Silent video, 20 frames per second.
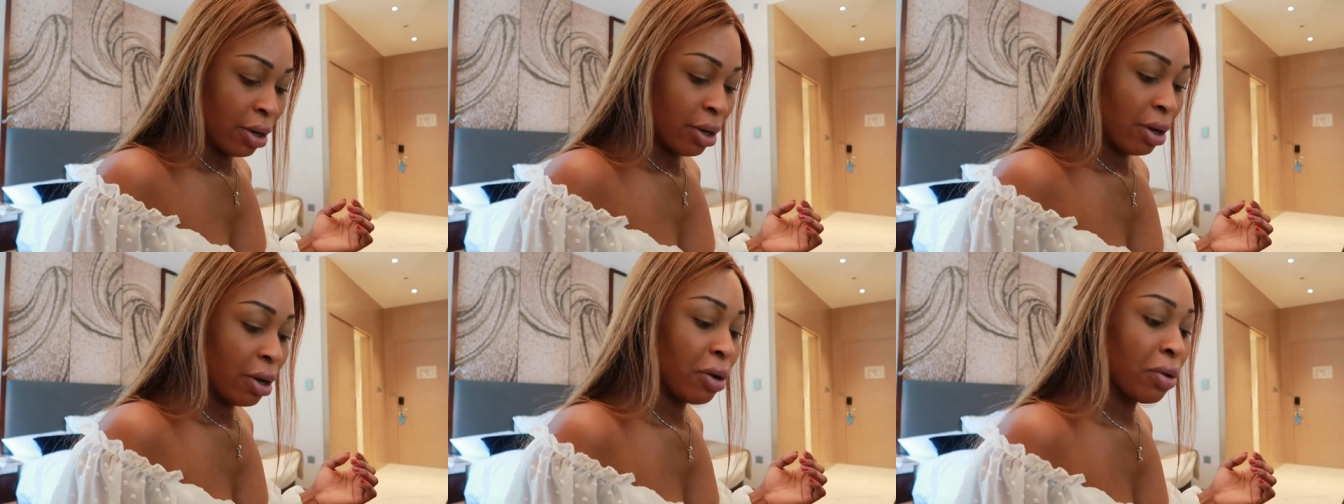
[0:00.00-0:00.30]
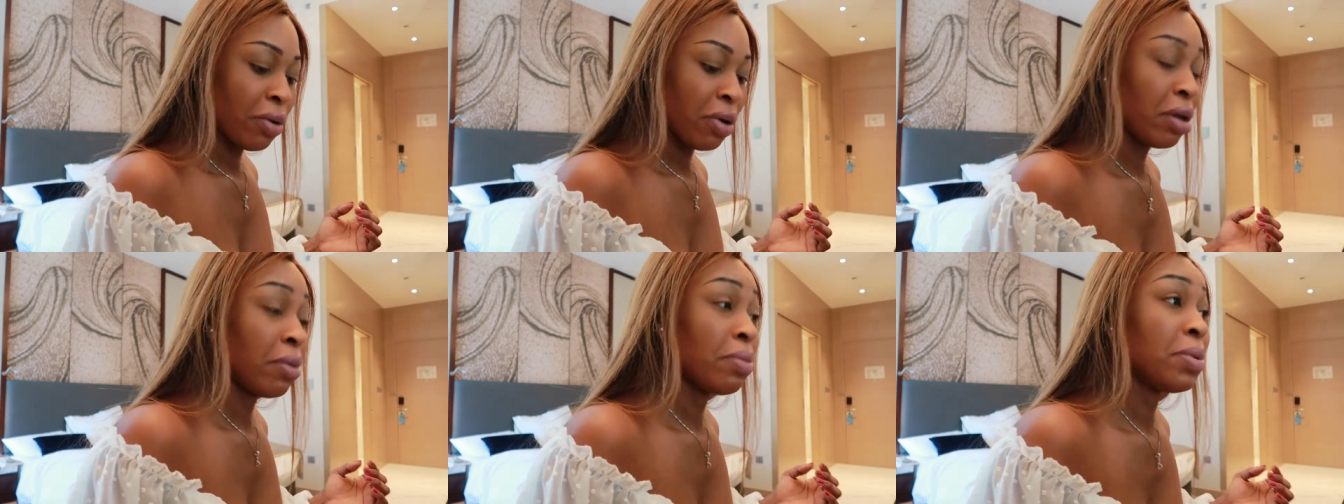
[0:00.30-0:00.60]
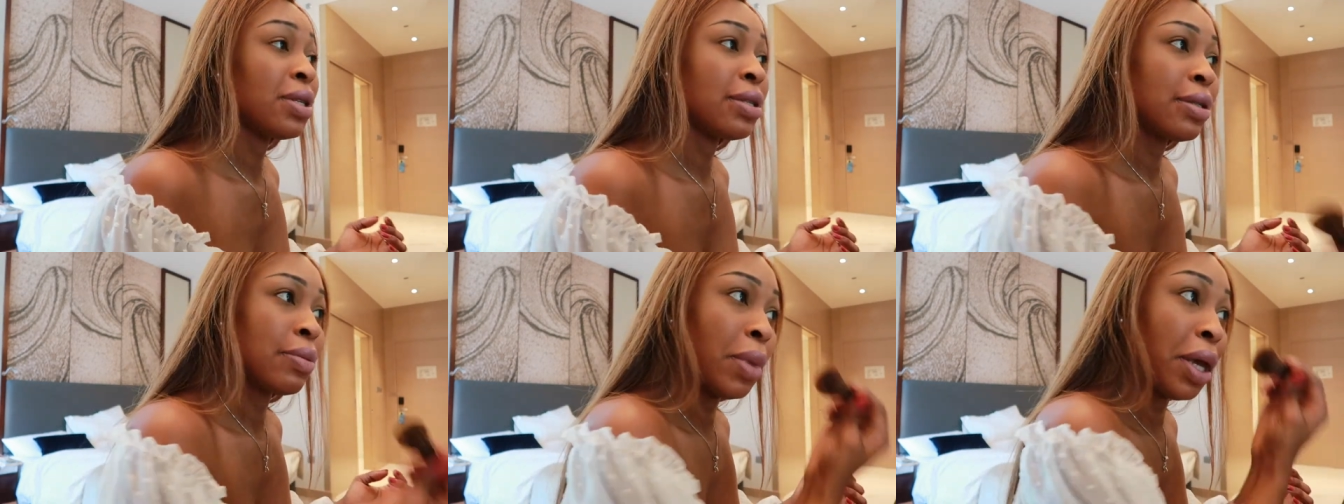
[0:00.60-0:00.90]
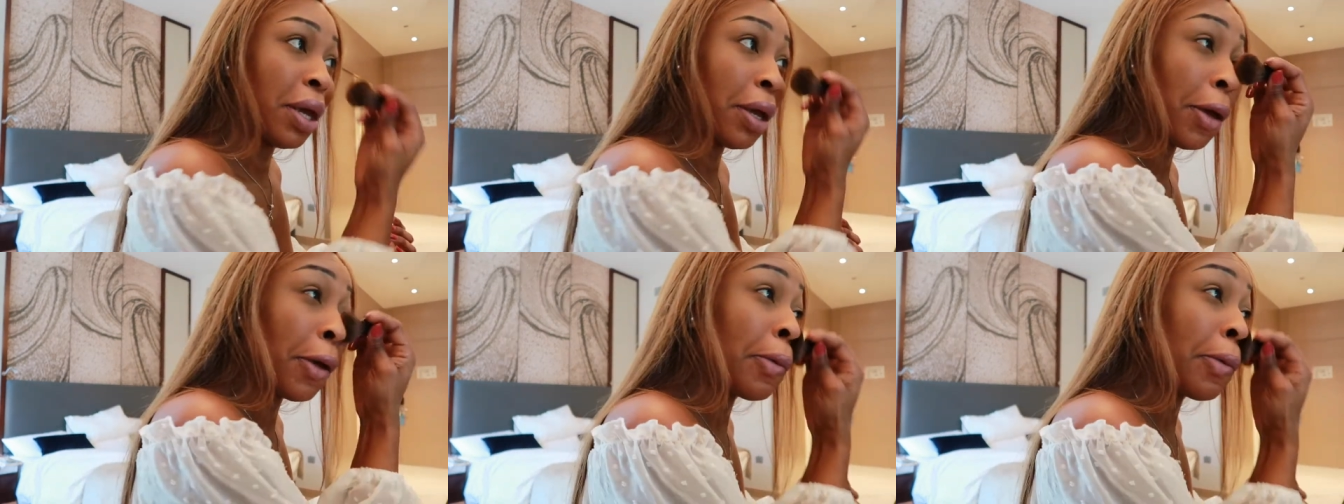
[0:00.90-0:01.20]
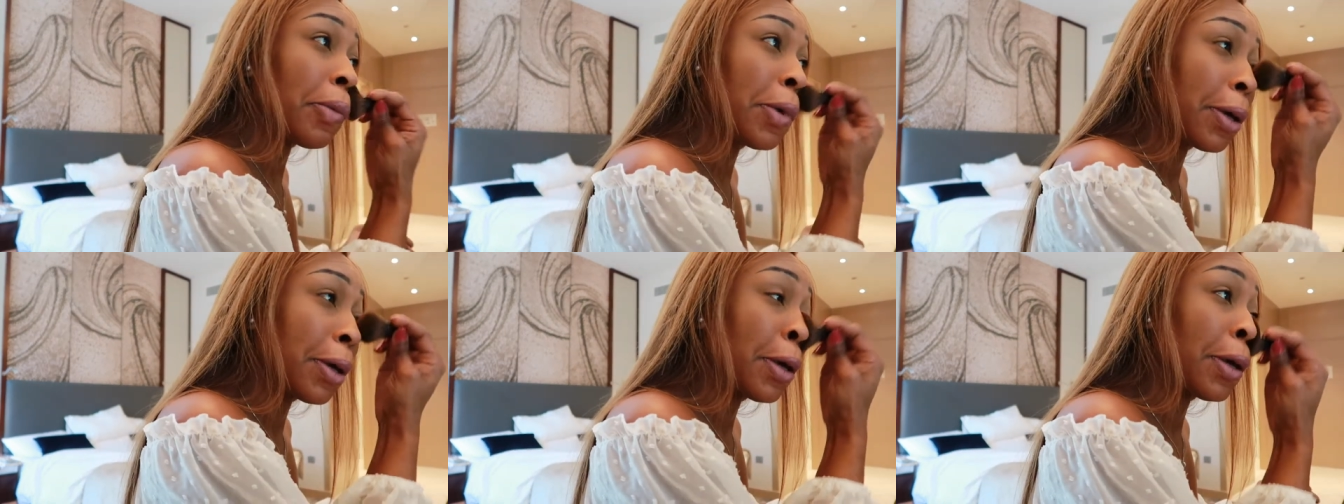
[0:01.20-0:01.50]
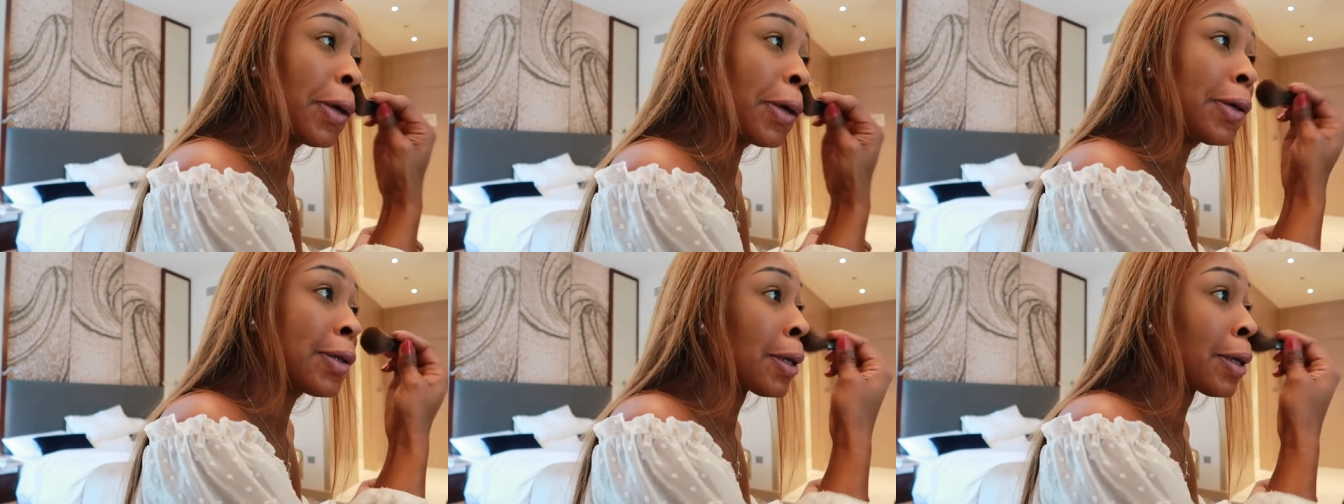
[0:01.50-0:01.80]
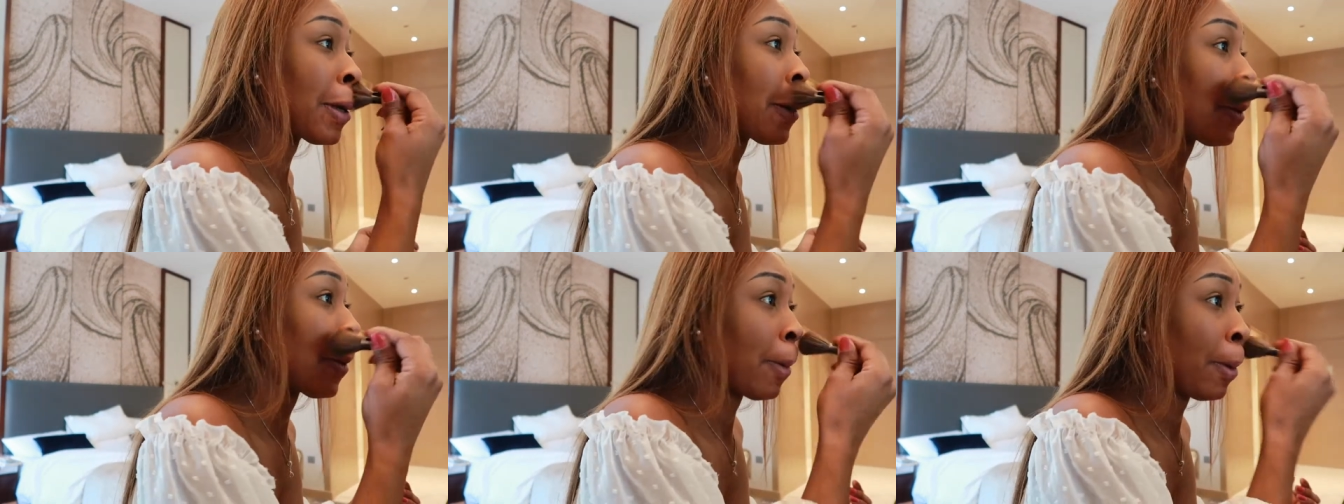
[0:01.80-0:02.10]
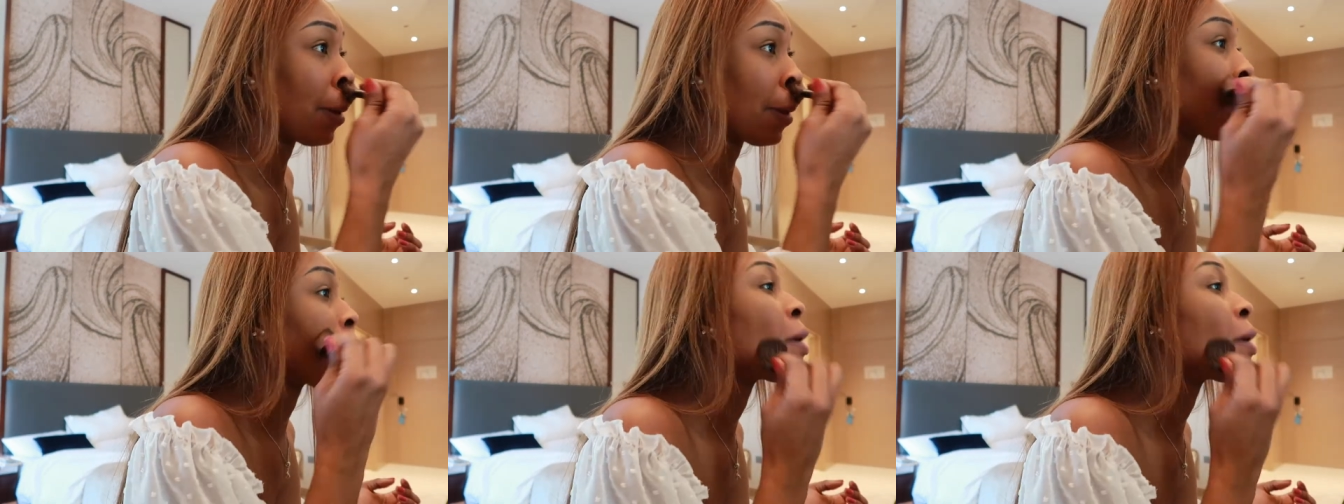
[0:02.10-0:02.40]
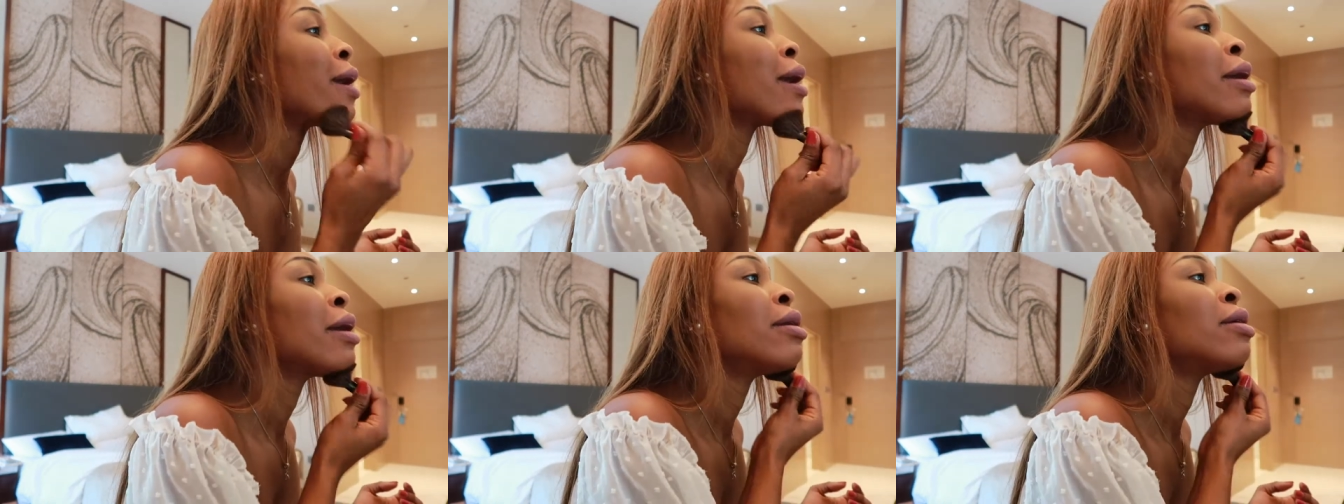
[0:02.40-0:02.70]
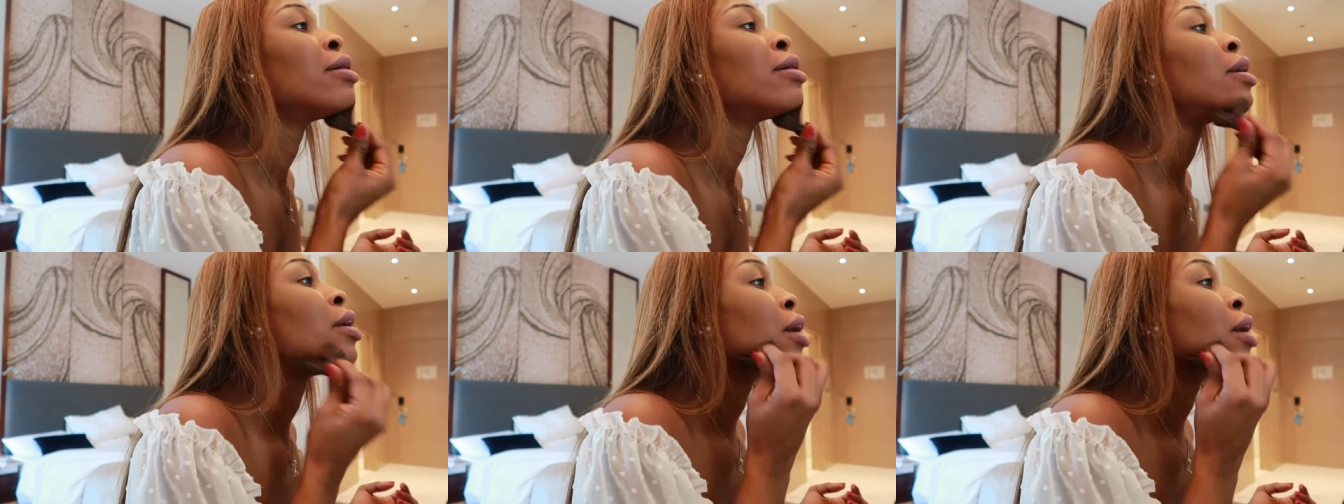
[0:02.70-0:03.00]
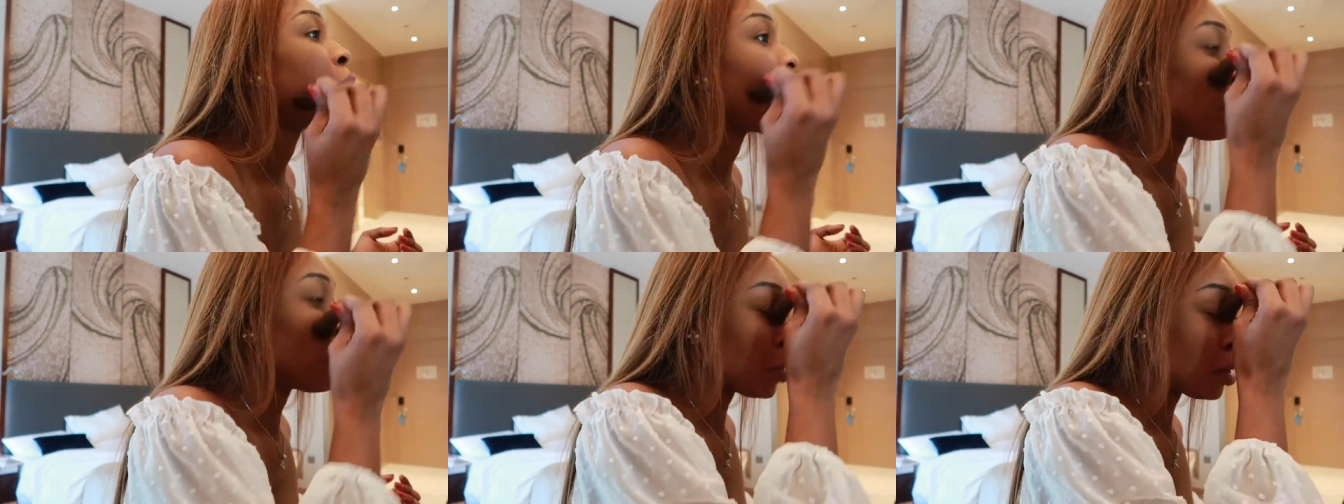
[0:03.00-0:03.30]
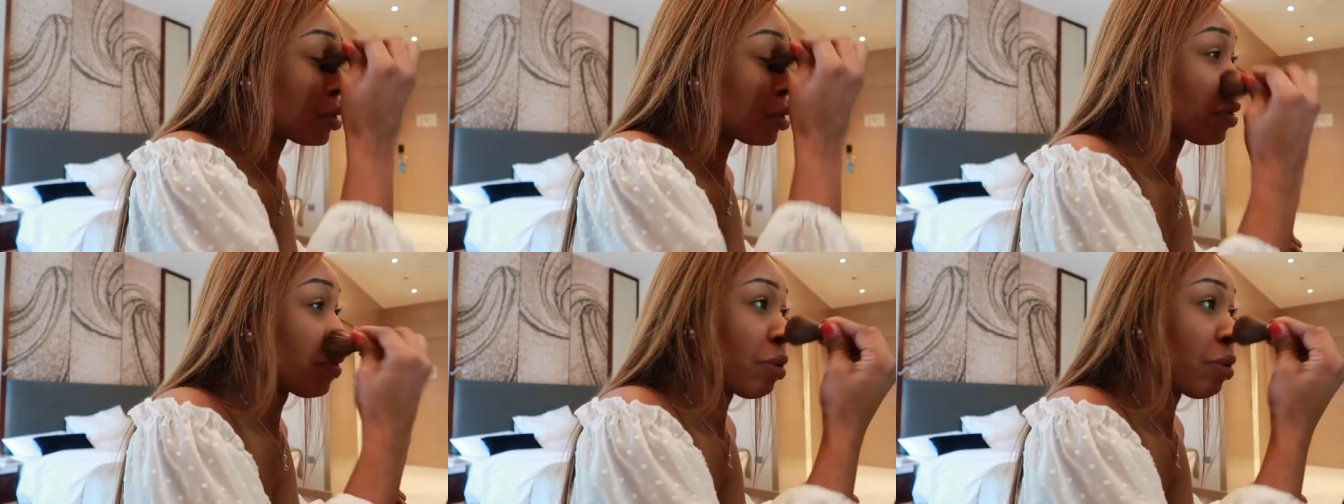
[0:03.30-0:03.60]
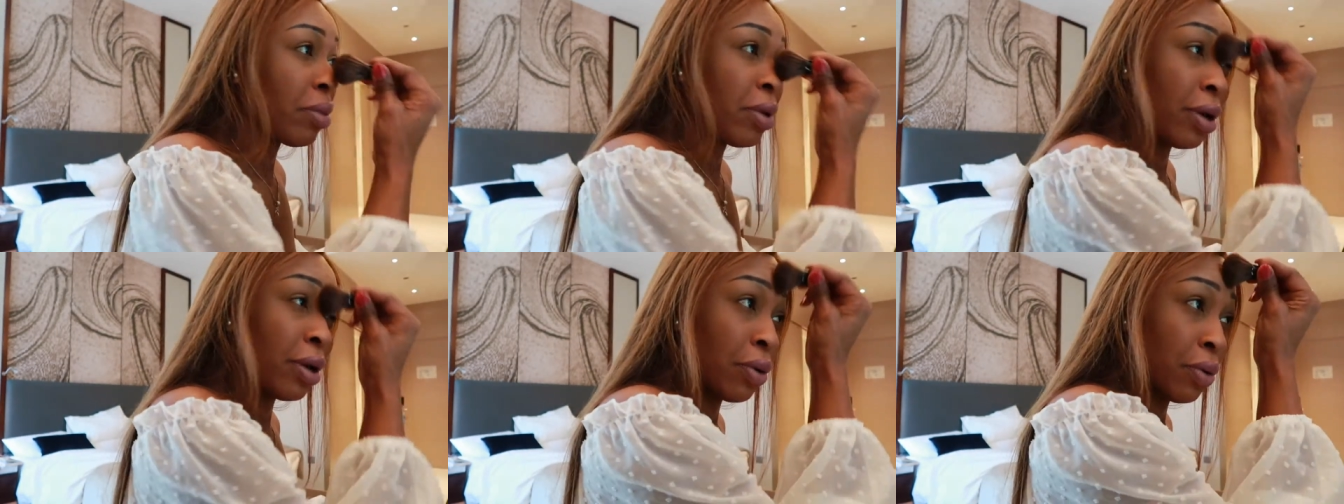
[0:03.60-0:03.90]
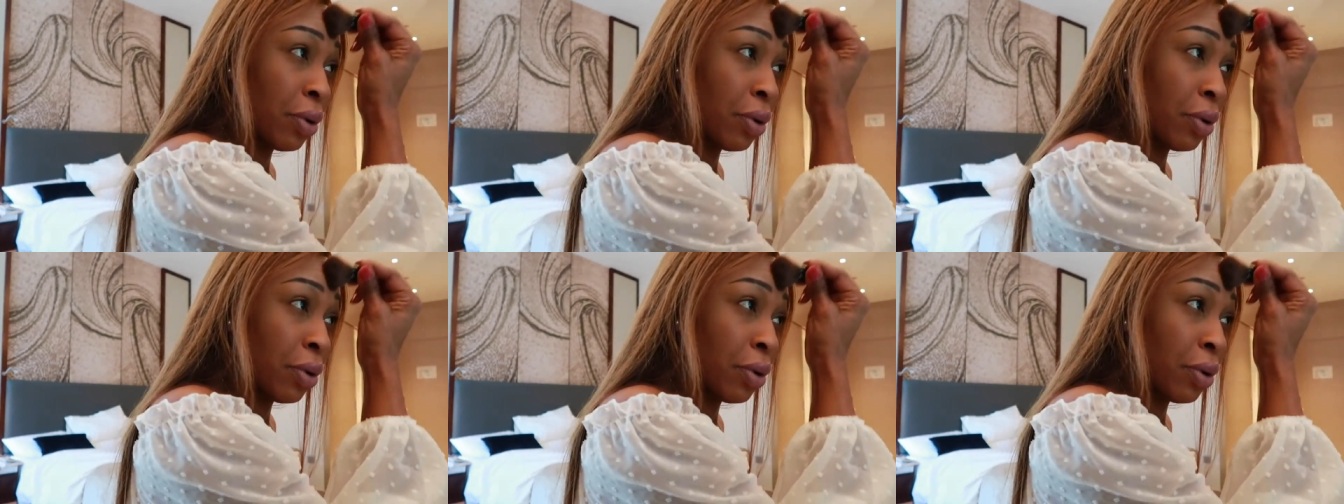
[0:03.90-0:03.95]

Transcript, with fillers: hurry up this makeup because um, I'm just grabbing a